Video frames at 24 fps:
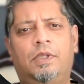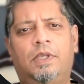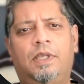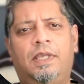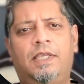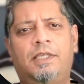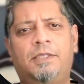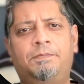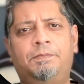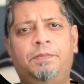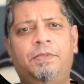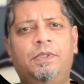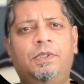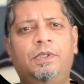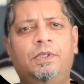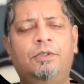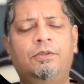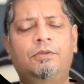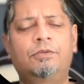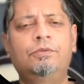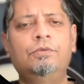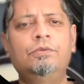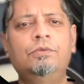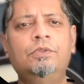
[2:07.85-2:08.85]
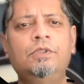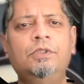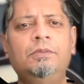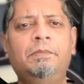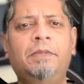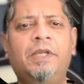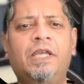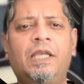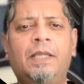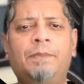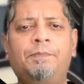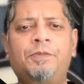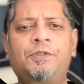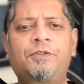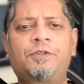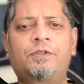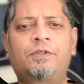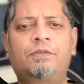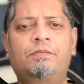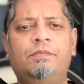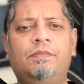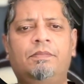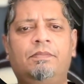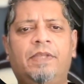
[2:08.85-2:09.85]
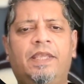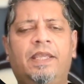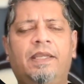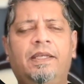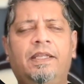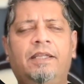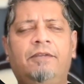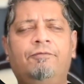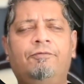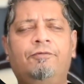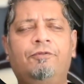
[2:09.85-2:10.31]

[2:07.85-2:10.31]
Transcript: As per Google Maps, heading